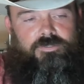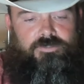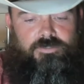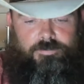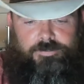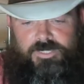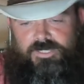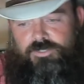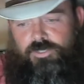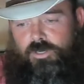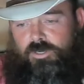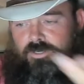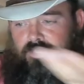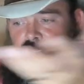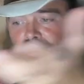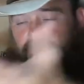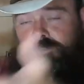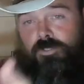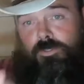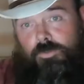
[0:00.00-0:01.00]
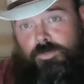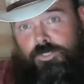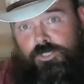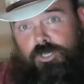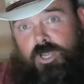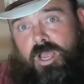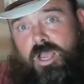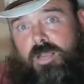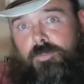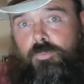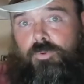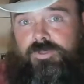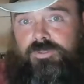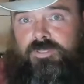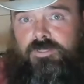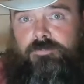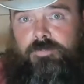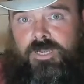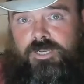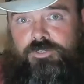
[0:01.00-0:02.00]
to be turned into a job
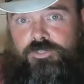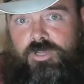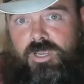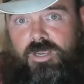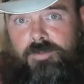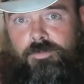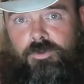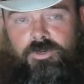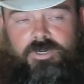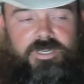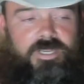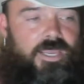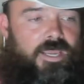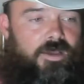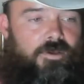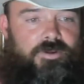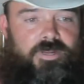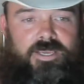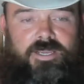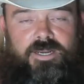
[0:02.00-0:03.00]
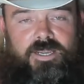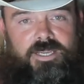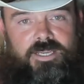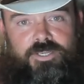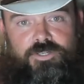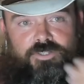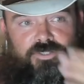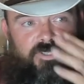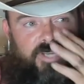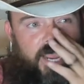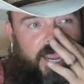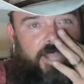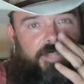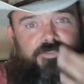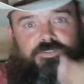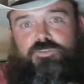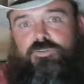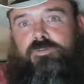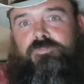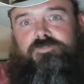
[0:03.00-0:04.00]
within my Jobber account, and I can just
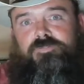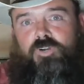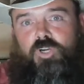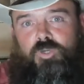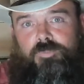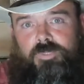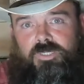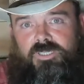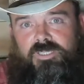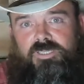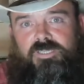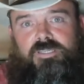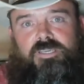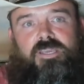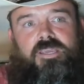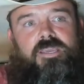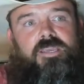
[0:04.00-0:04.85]
answer verbally,